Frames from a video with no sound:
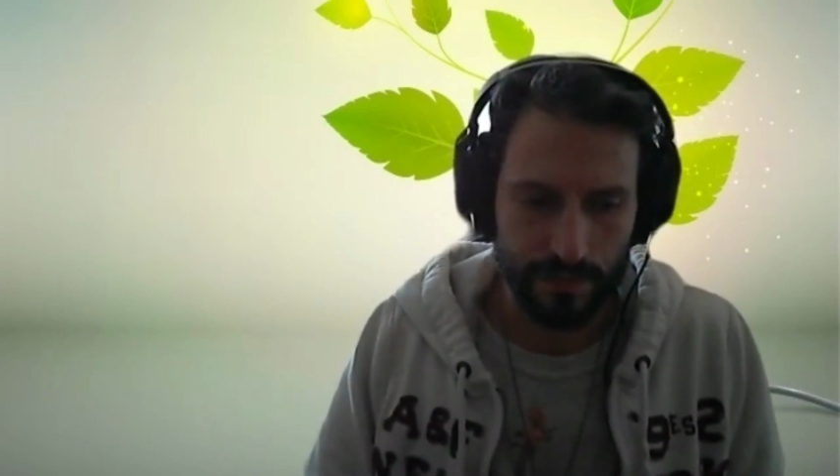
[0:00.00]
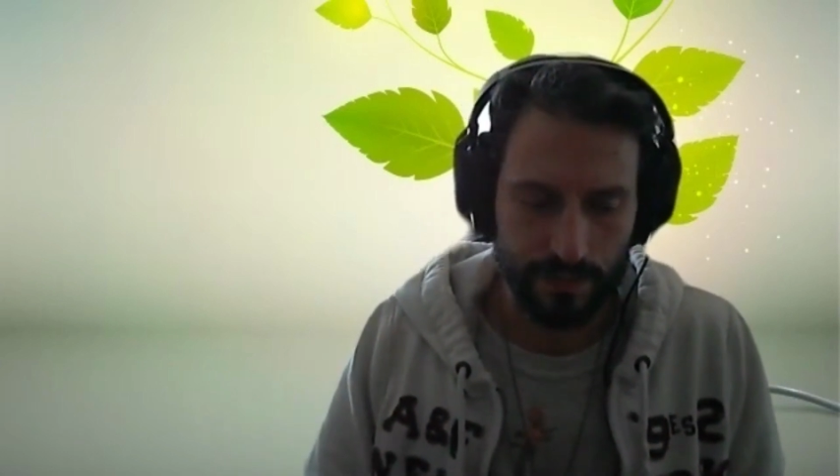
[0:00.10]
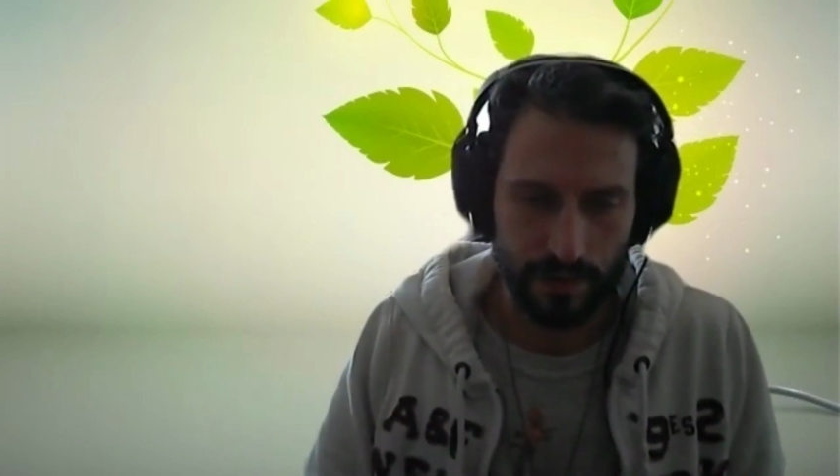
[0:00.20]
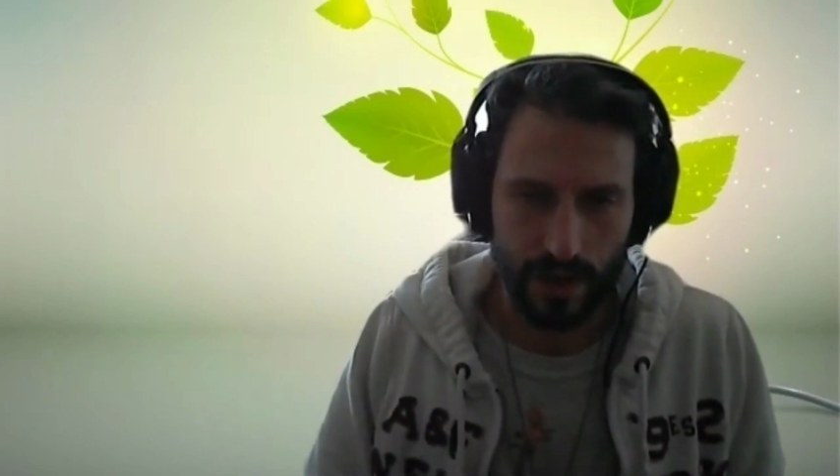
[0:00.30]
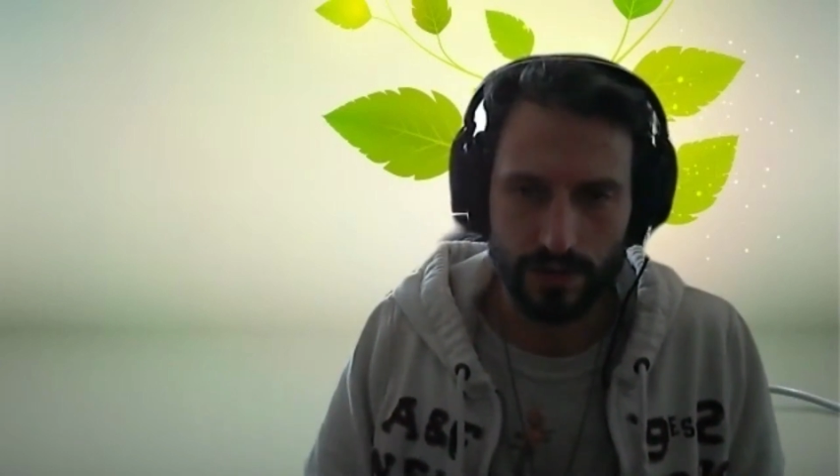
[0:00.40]

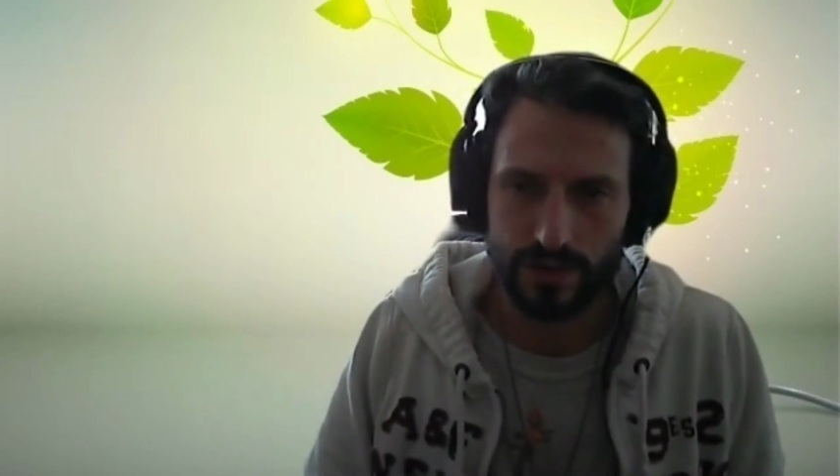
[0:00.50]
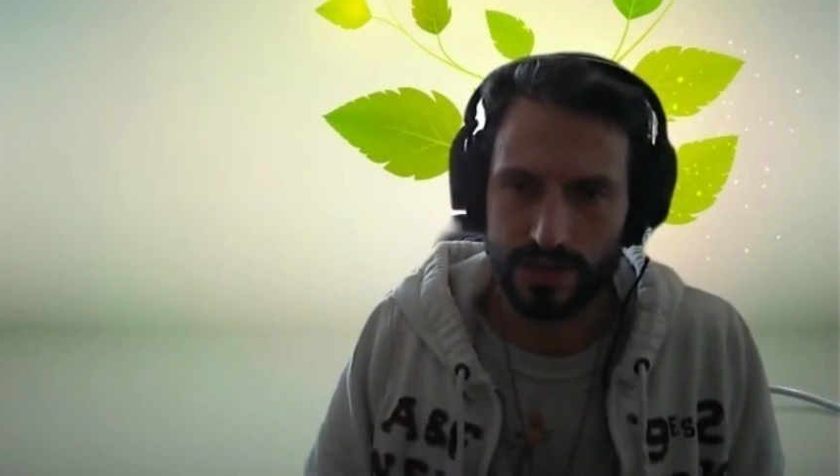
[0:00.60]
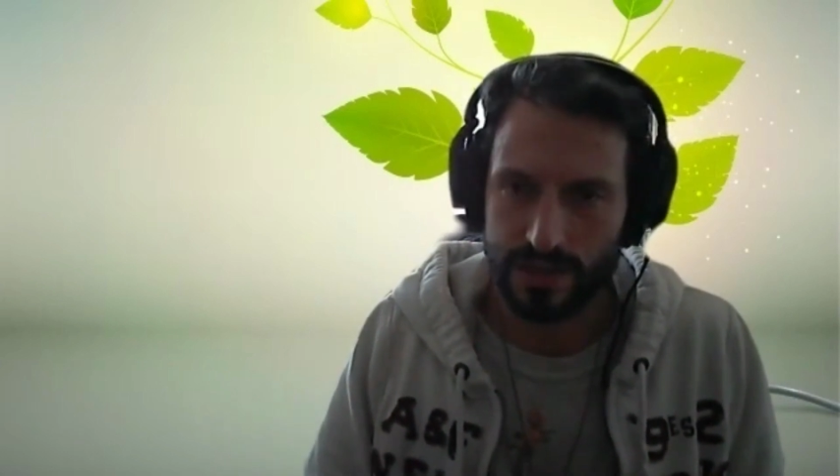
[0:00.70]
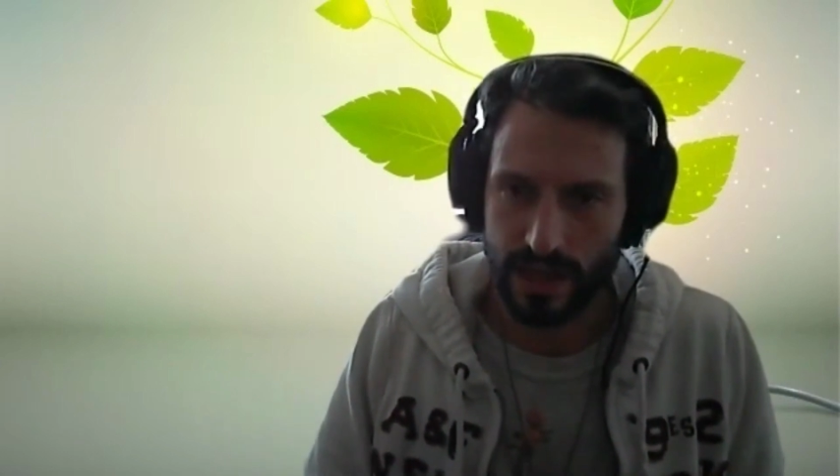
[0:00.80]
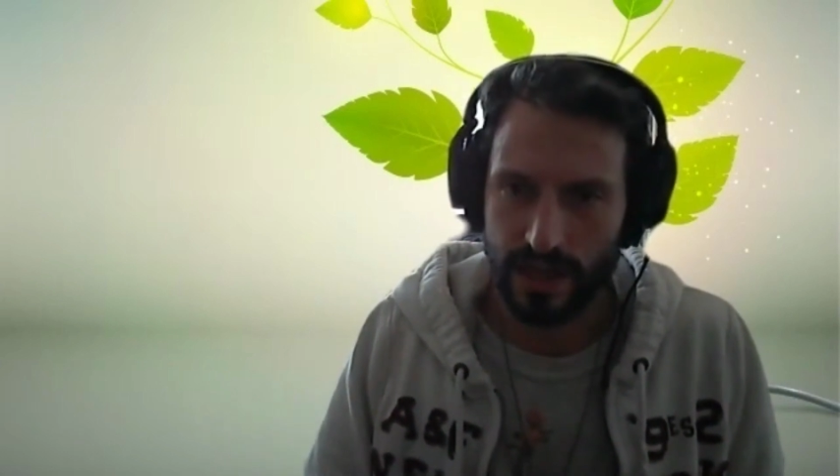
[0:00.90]
people
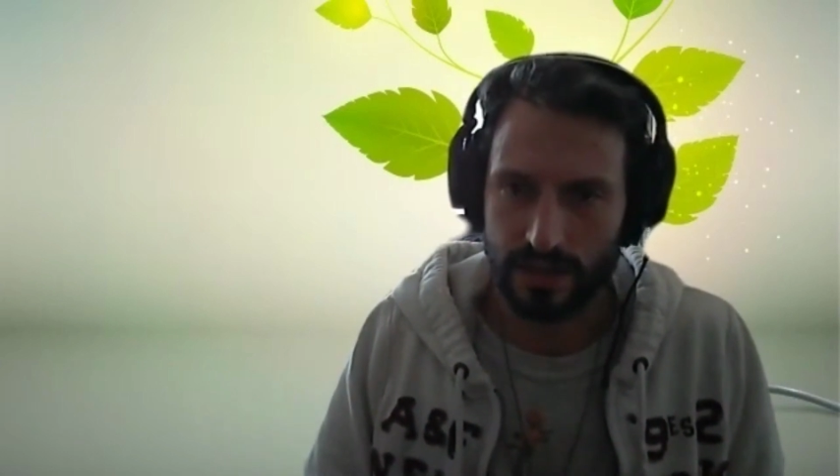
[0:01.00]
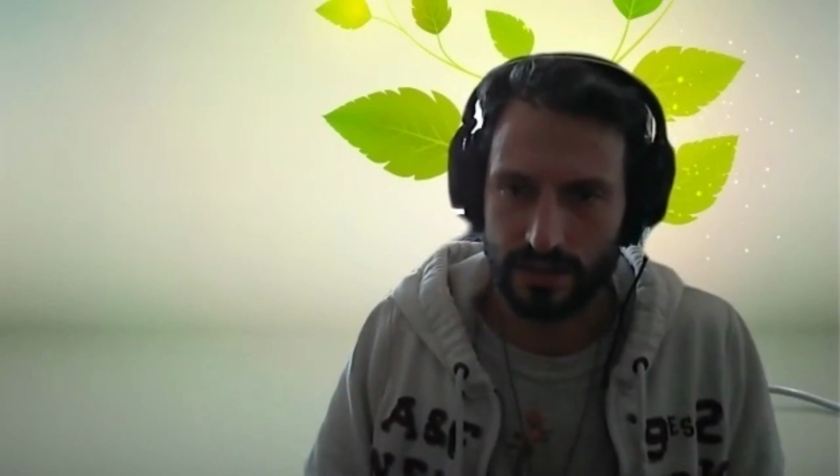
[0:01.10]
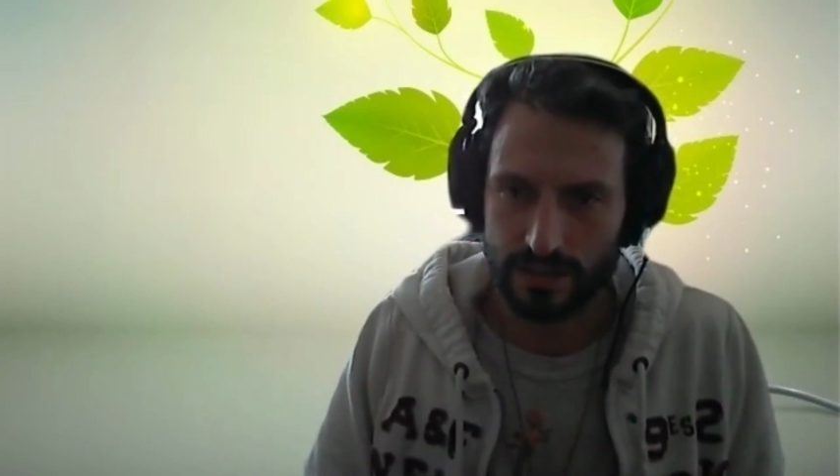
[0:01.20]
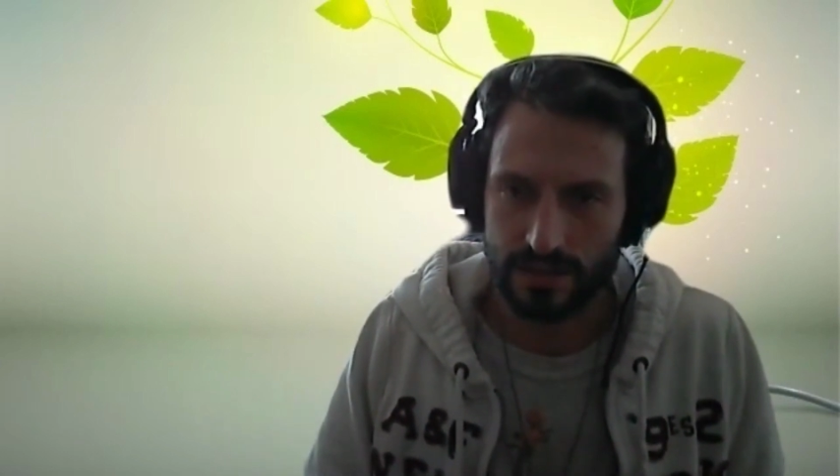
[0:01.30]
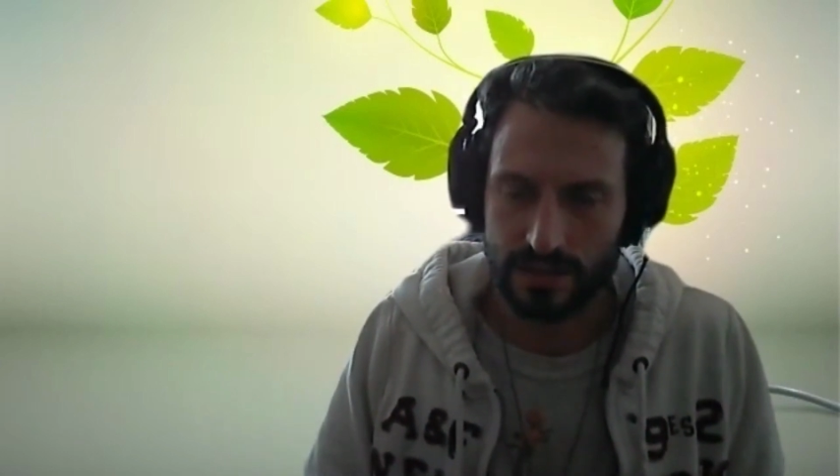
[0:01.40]

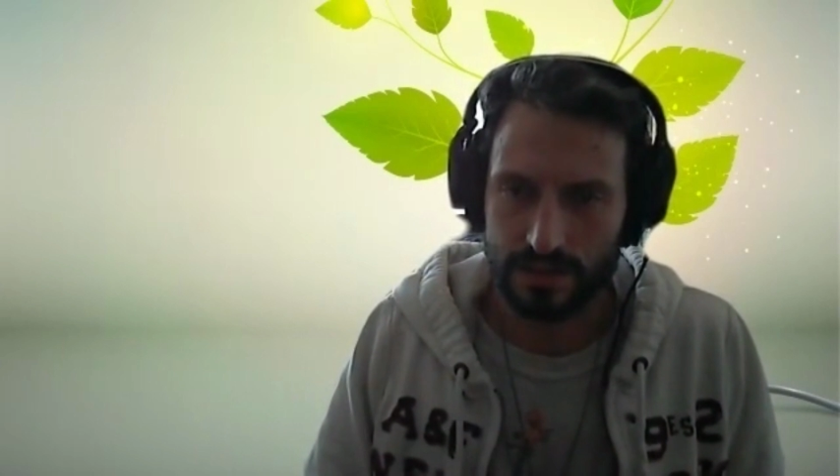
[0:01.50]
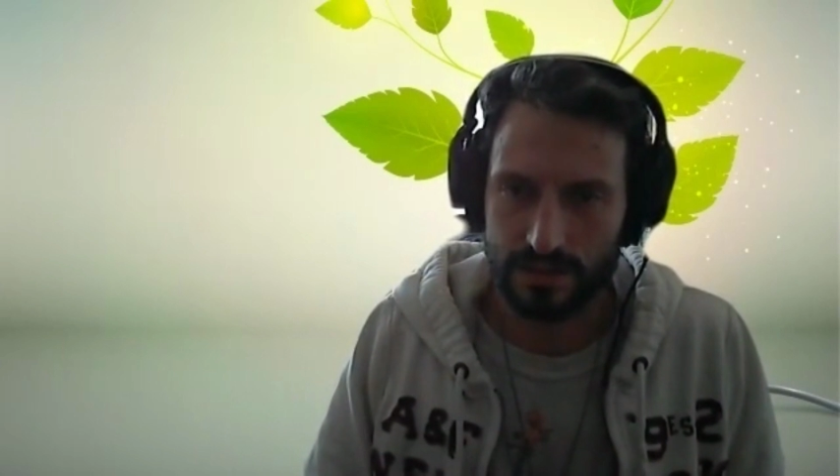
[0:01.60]
understand